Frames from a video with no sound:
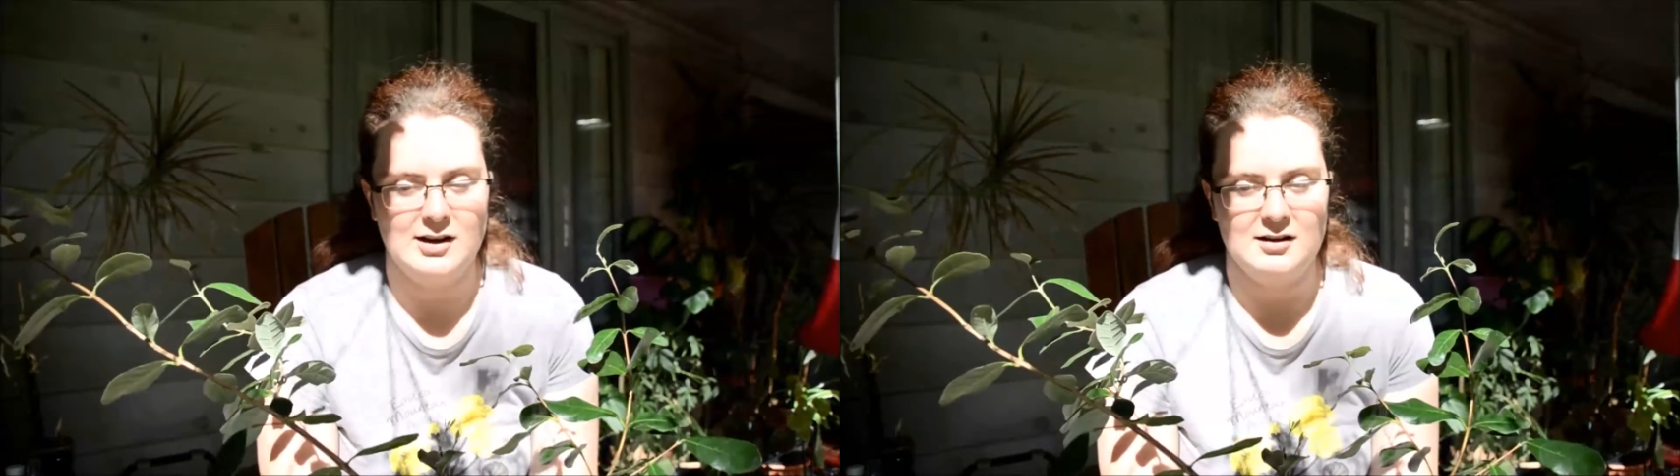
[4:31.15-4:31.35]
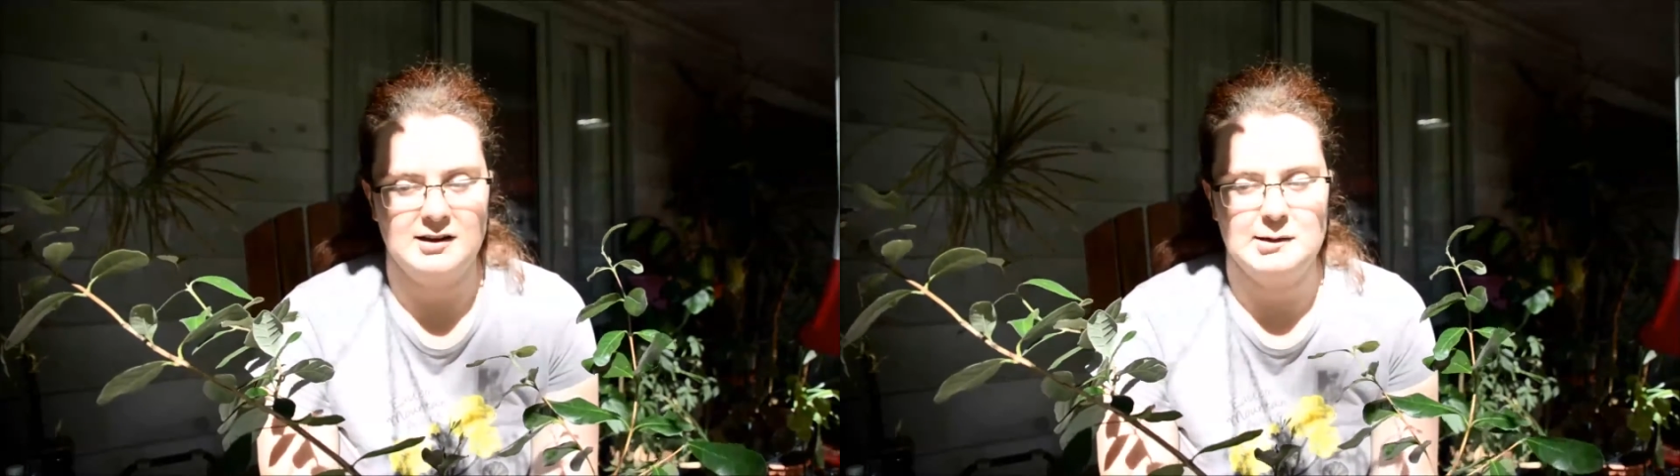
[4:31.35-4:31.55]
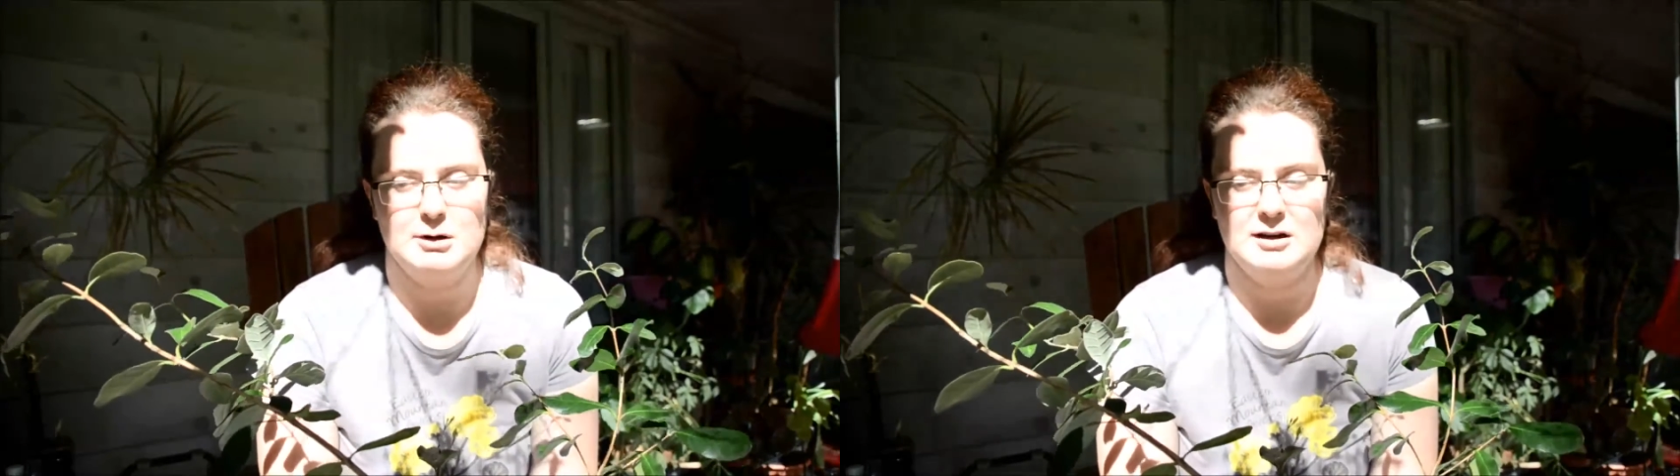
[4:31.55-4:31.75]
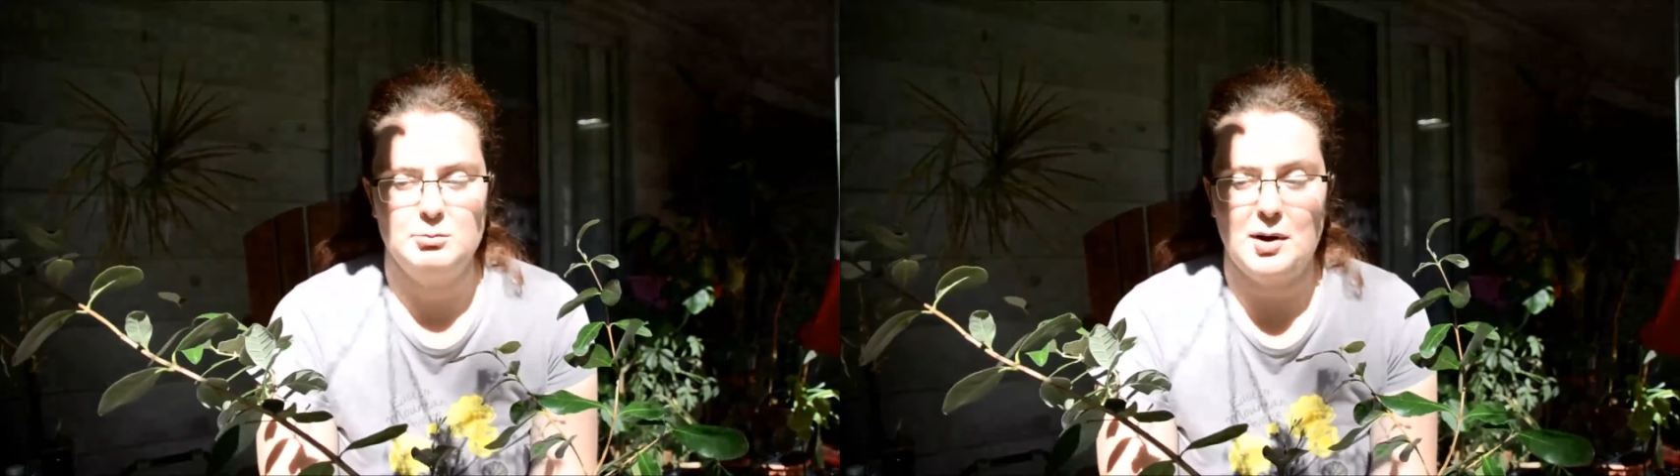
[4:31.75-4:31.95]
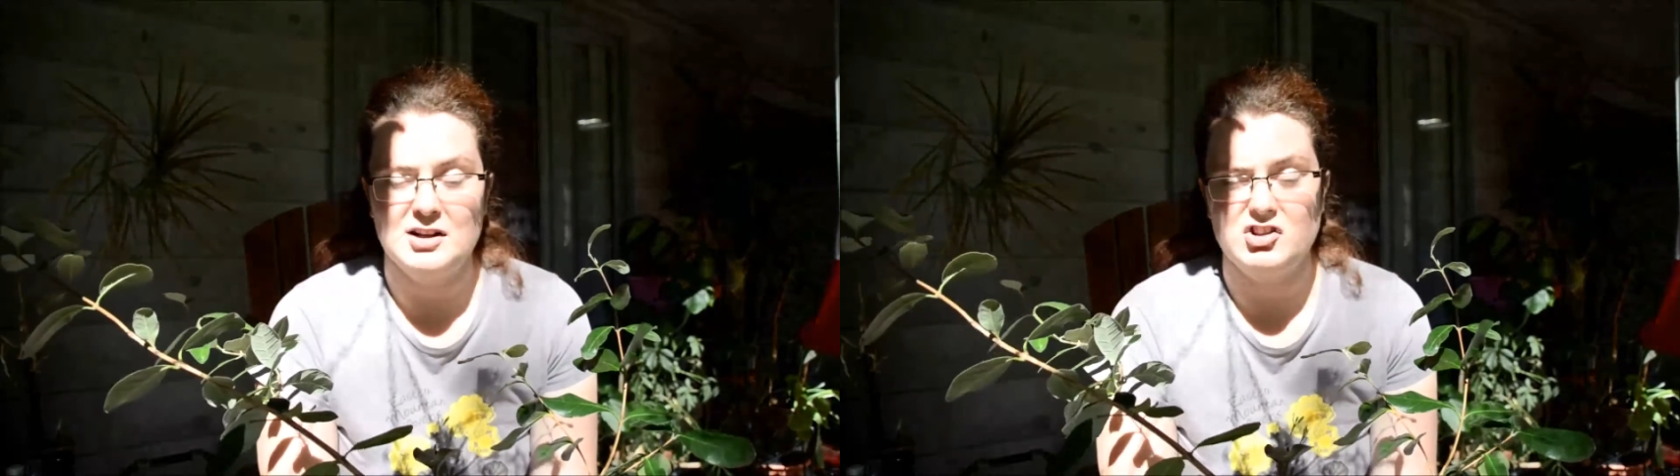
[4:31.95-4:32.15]
had a limited
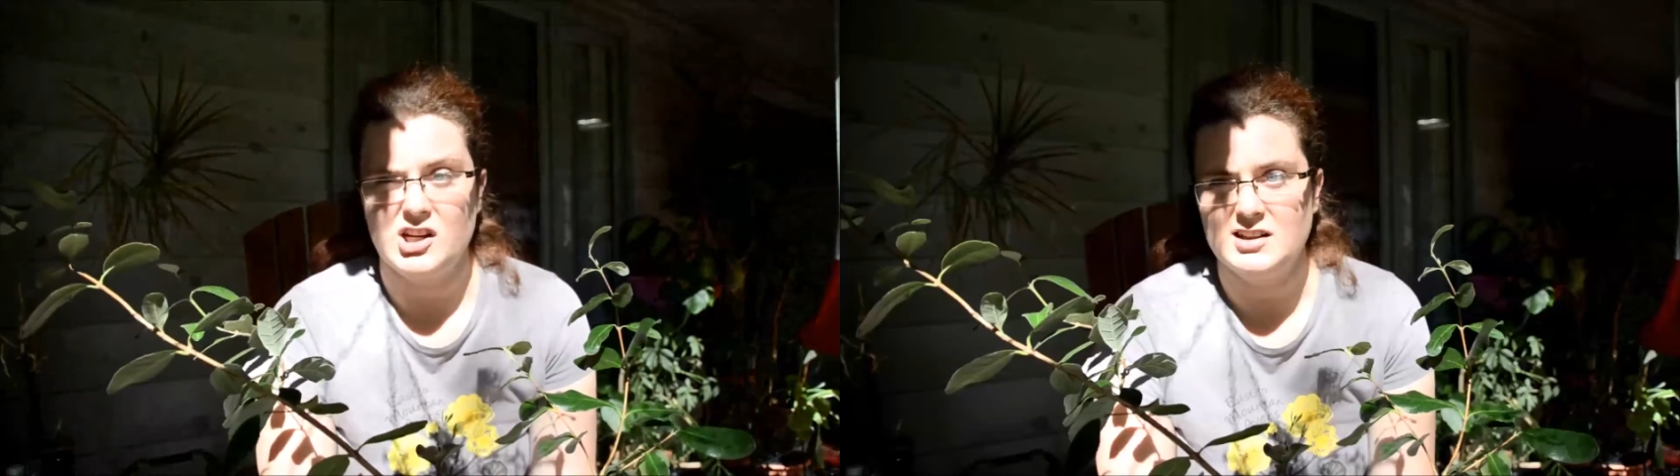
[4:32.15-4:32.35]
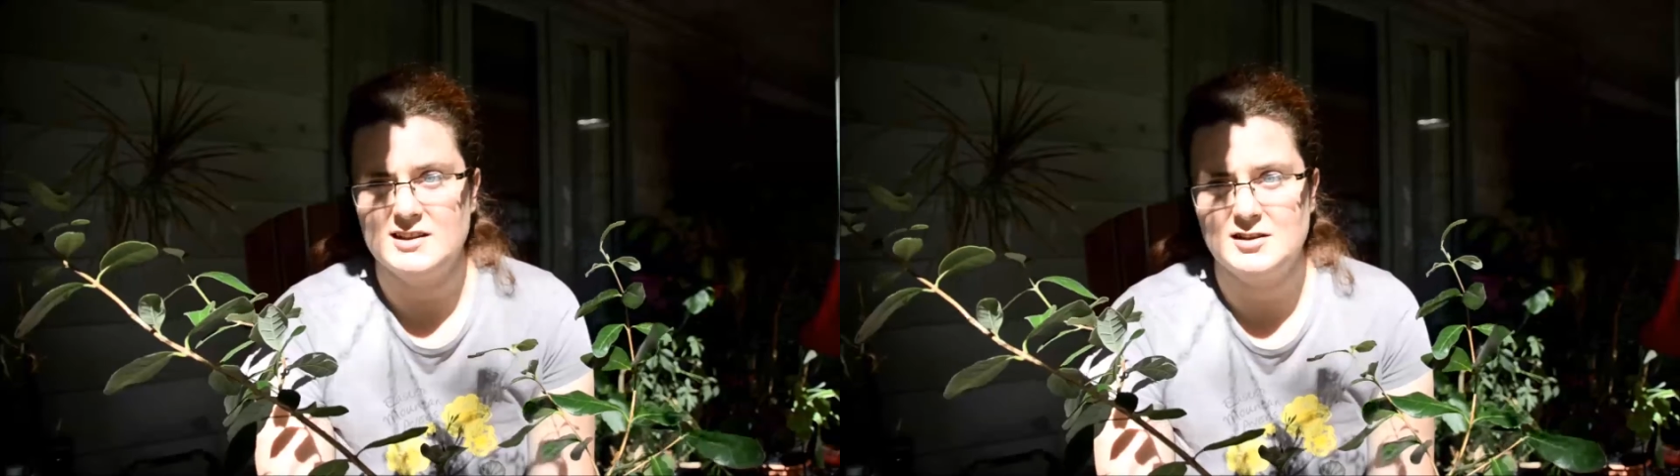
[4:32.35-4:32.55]
budget,